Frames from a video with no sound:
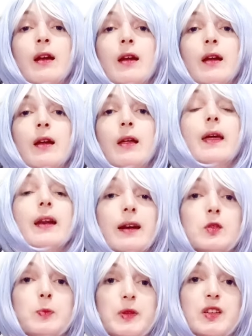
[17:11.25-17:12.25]
there are
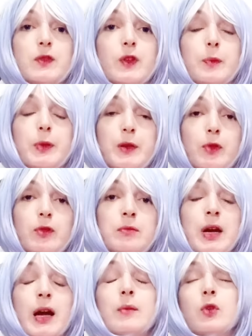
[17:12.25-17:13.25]
specific people,
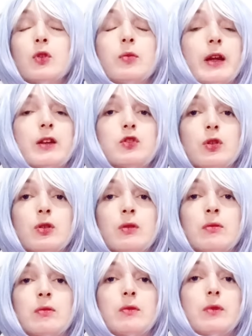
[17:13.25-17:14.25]
I'm not going
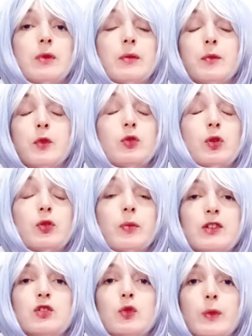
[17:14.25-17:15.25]
to
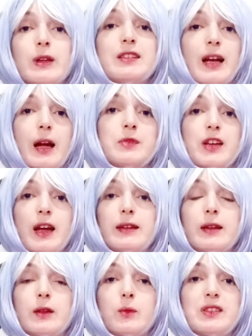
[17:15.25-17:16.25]
mention which cam side
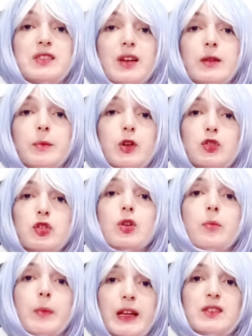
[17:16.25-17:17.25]
and which side, because there are
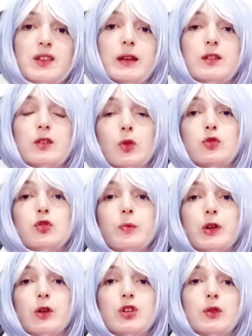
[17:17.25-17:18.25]
many sides, and also
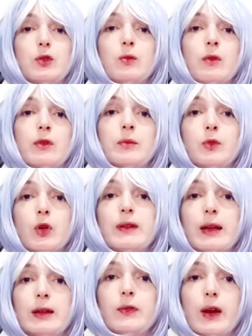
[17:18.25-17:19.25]
because I don't want them to
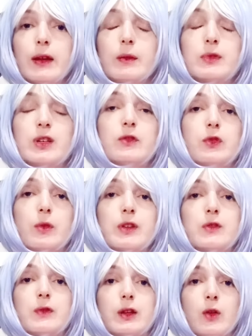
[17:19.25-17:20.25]
identify themselves from this
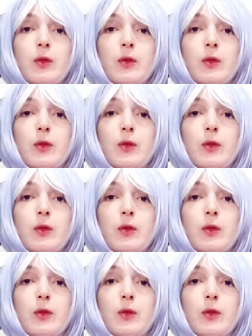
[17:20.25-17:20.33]
video,